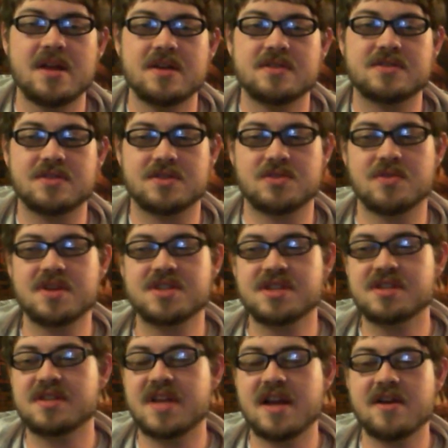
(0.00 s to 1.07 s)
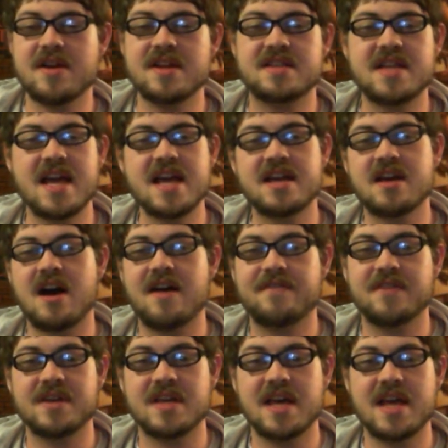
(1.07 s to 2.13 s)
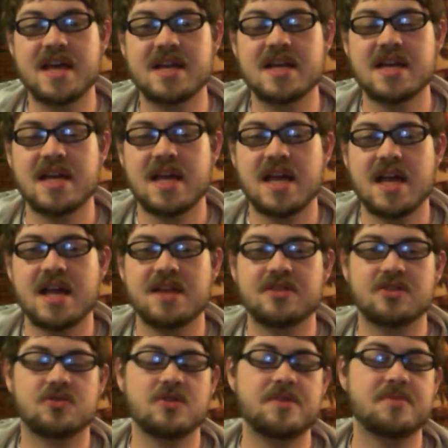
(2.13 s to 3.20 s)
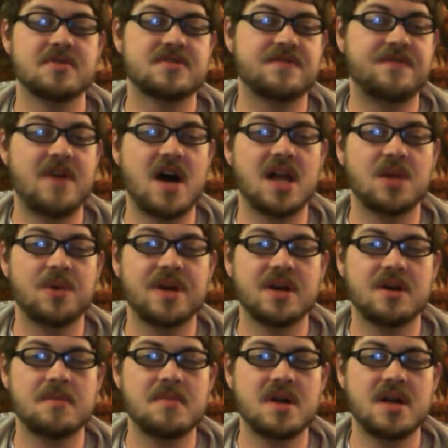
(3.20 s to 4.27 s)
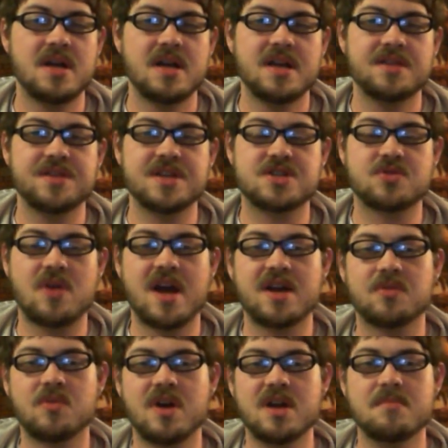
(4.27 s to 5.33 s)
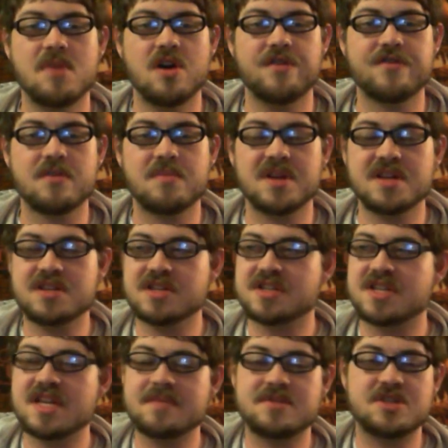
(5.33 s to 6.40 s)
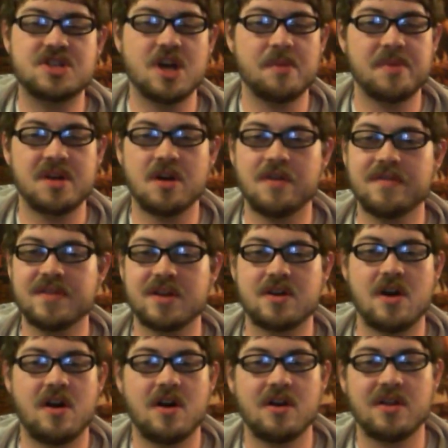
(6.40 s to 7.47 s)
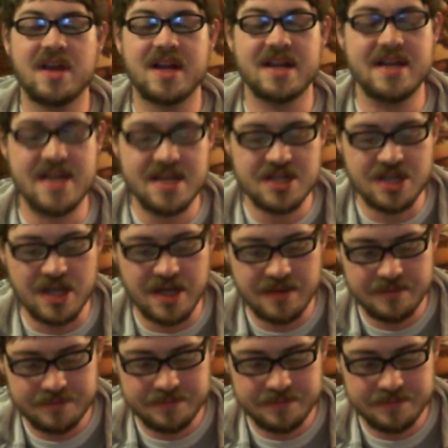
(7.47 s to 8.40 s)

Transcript: So Trish and Darry take off again. The creeper's following them. They try to run him over, but he just keeps jumping over the car like a ninja.